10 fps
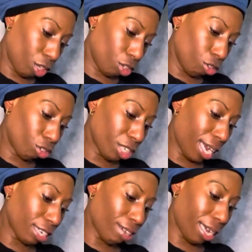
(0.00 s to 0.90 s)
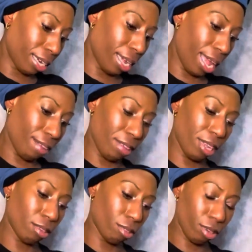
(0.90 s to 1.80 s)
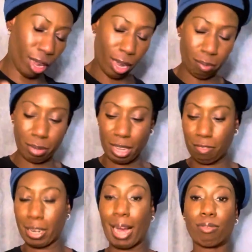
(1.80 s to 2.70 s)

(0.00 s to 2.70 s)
Usually I try to have it leaving